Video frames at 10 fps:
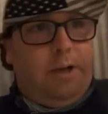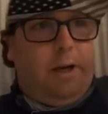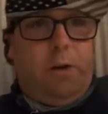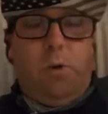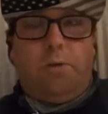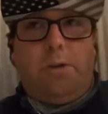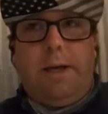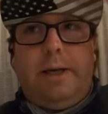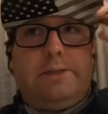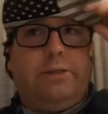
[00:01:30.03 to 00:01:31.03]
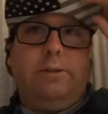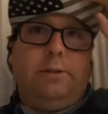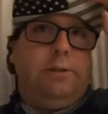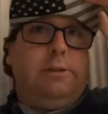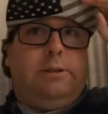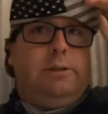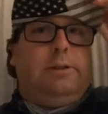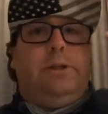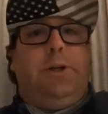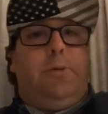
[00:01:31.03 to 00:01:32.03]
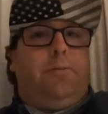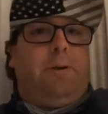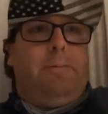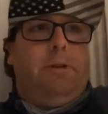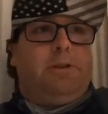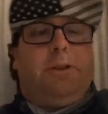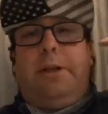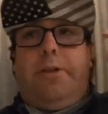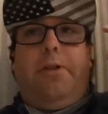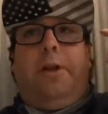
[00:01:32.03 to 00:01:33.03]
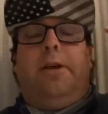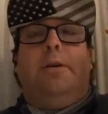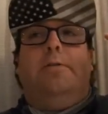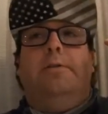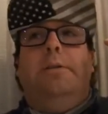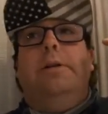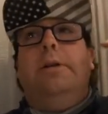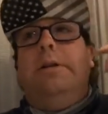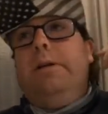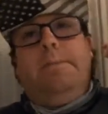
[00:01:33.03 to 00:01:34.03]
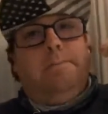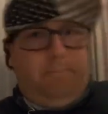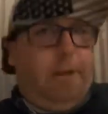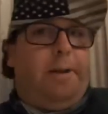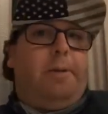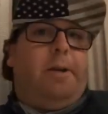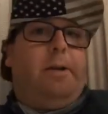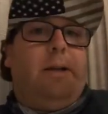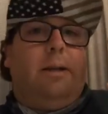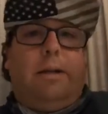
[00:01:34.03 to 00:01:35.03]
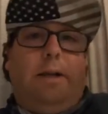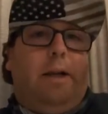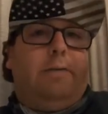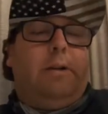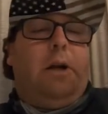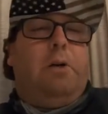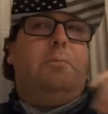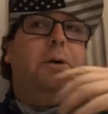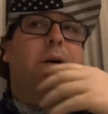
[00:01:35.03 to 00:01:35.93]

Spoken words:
over the next 2-3 months that I think of. Maybe. You never know.